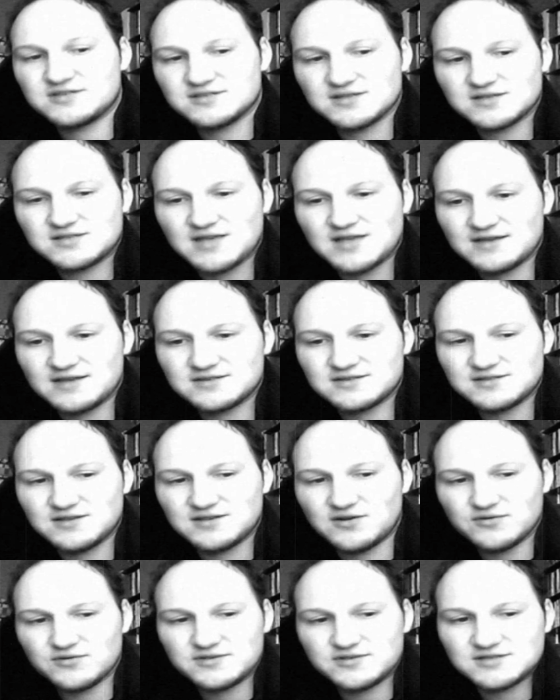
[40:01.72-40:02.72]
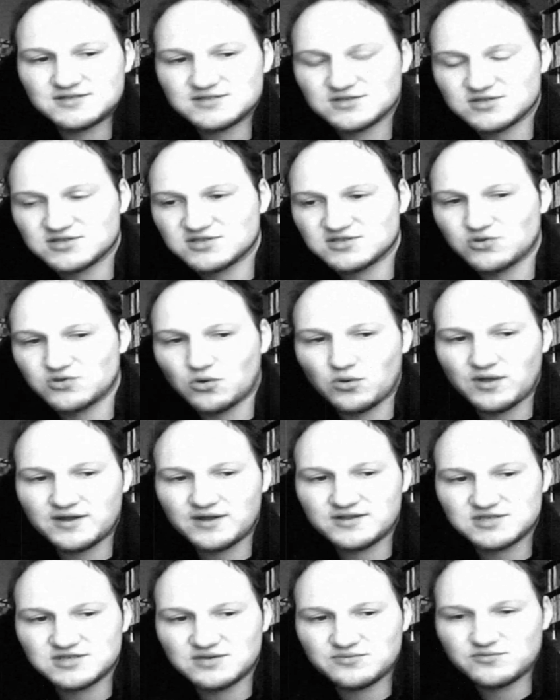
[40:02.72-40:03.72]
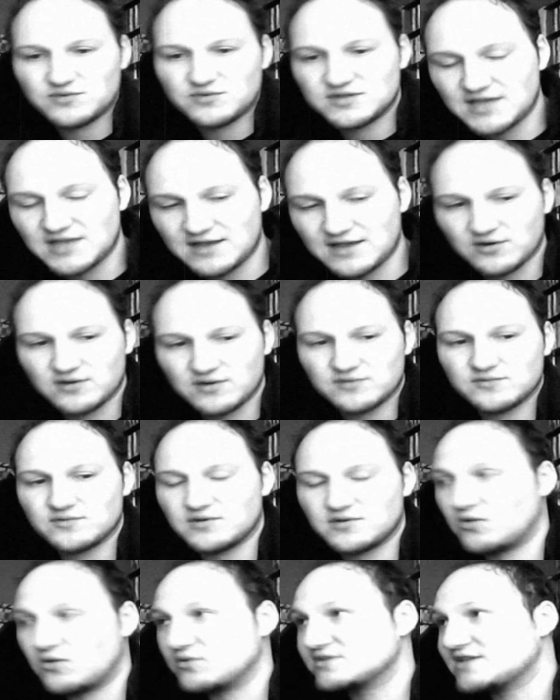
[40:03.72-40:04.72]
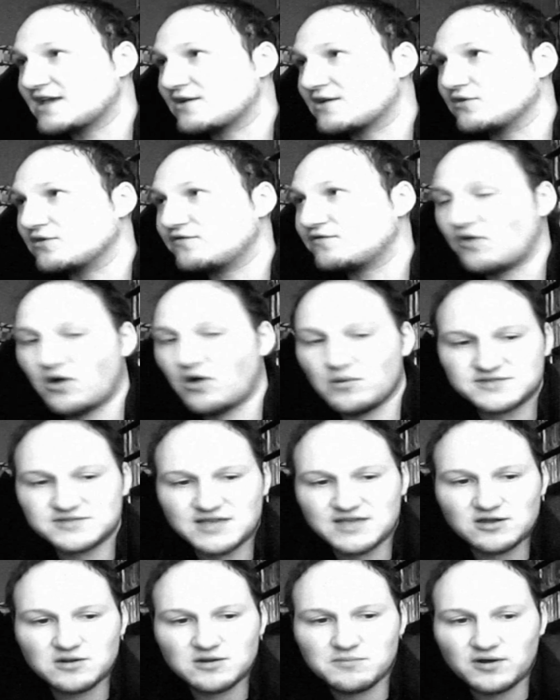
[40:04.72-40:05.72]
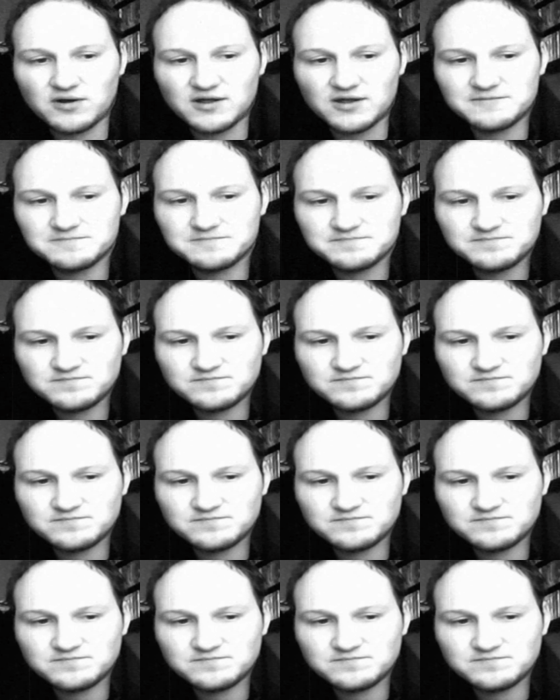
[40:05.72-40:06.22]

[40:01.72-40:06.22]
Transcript: is a test. This is just a soul energy. We take on a form, take on a body.